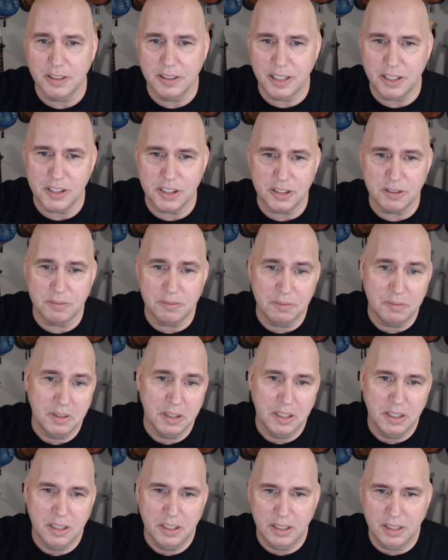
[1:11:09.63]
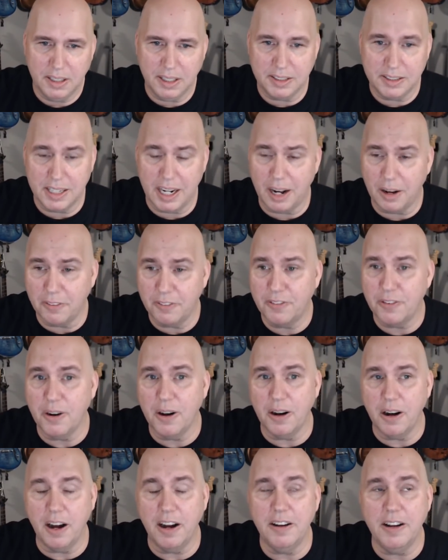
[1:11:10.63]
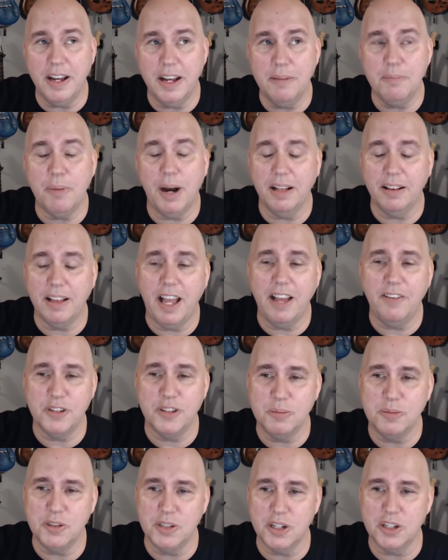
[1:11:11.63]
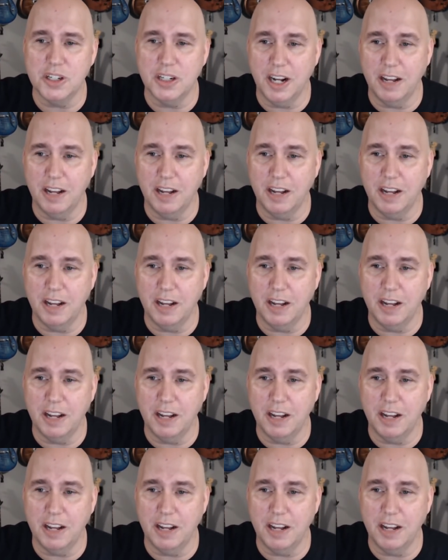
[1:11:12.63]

I just like I said, I, for, in my life as a musician,